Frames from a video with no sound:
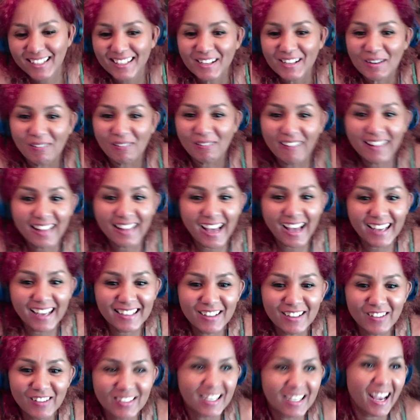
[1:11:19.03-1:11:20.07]
Well, I
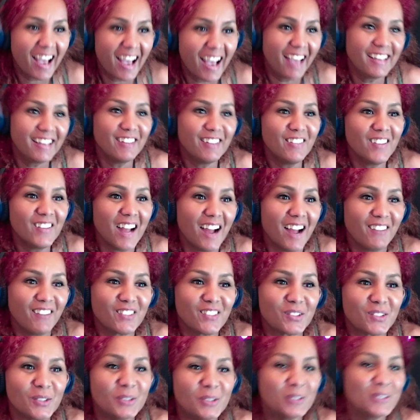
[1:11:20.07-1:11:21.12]
don't have
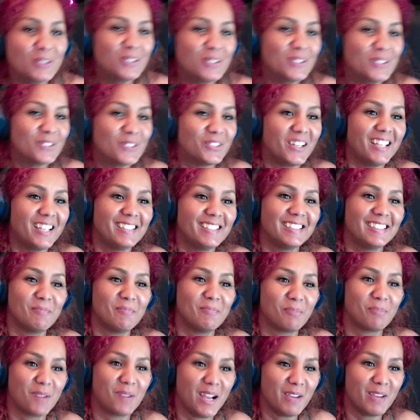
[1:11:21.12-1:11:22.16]
to find a
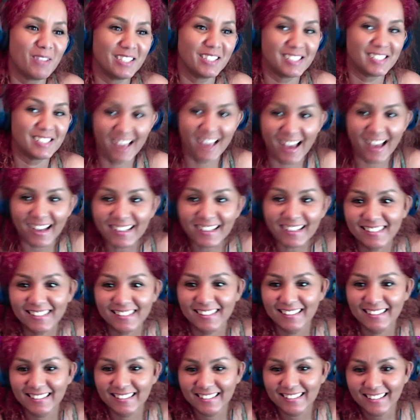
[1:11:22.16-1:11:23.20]
private jet.
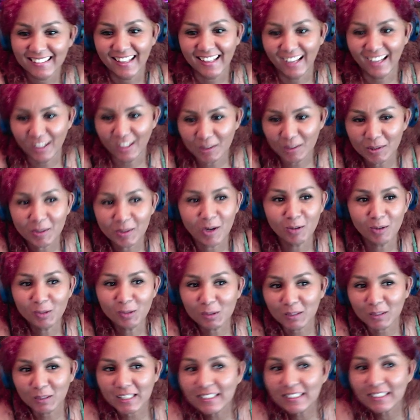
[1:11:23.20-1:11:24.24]
I could go to
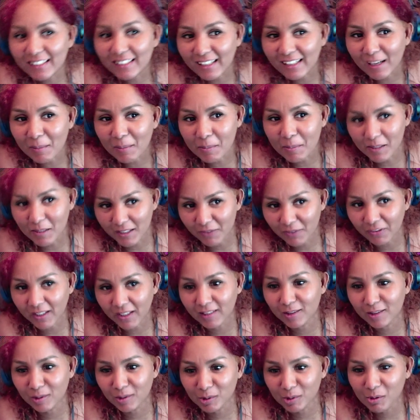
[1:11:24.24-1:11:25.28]
India, but if I
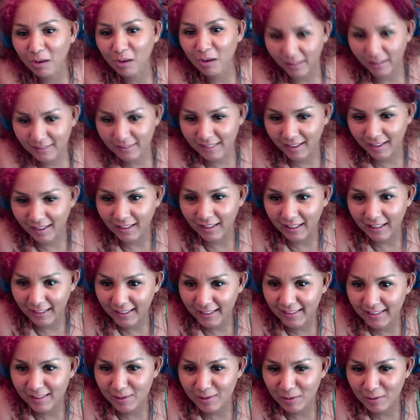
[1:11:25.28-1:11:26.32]
do, I'll
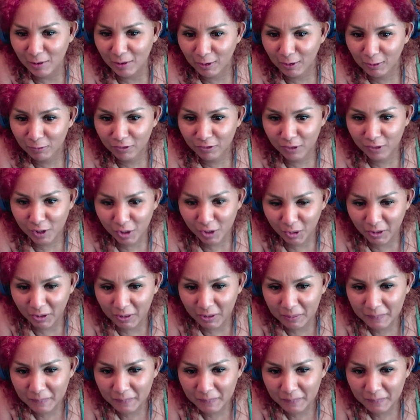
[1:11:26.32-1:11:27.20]
let you know for sure.